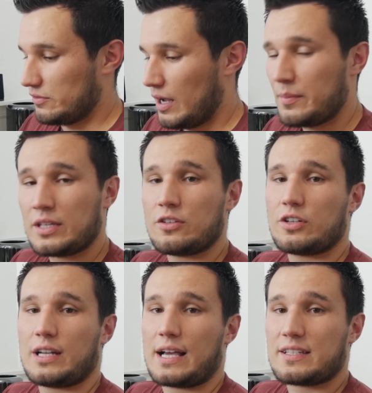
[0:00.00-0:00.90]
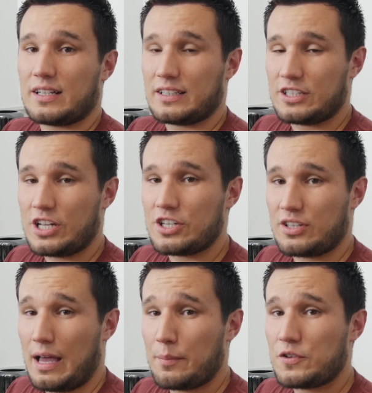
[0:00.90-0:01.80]
rubbing, you could accidentally change
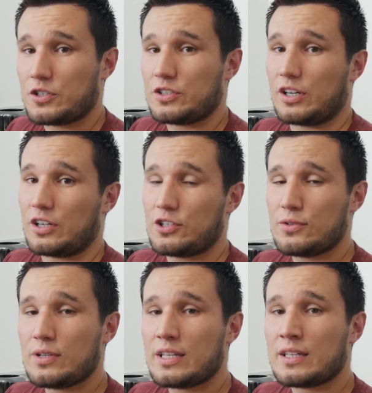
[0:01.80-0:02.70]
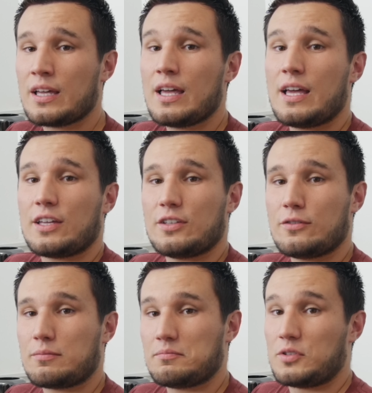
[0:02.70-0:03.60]
the aperture during shooting.
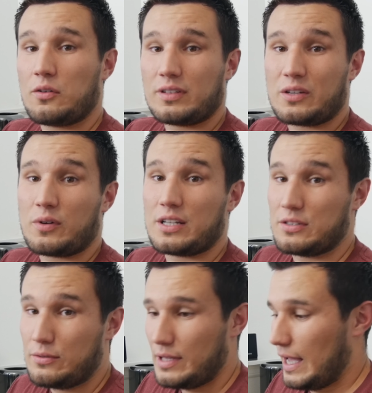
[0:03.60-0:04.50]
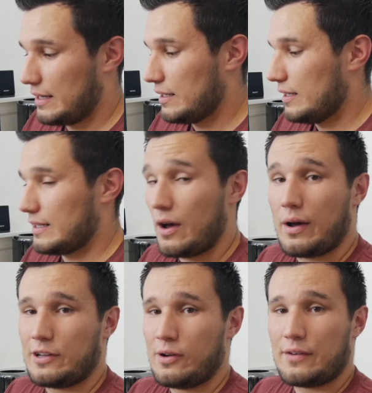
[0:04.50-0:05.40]
You don't really want to do that. Now,
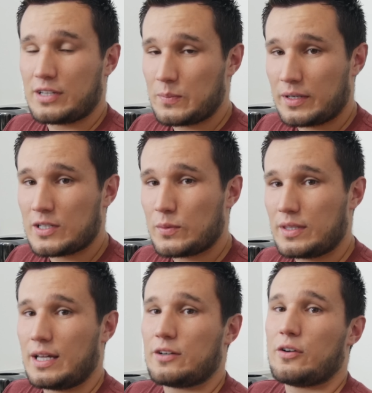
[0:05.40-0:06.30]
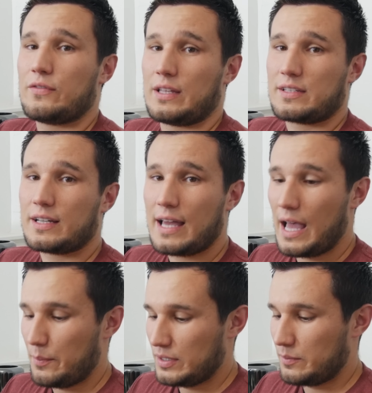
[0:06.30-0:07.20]
I don't have experience with it. I don't know if that's going to
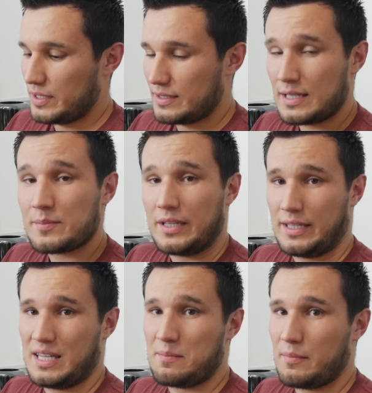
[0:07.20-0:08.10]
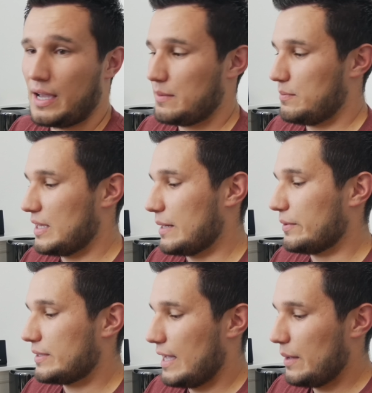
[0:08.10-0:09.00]
happen, but it seems like it might be
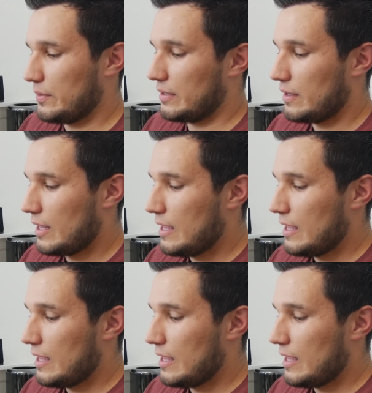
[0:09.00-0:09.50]
able to happen.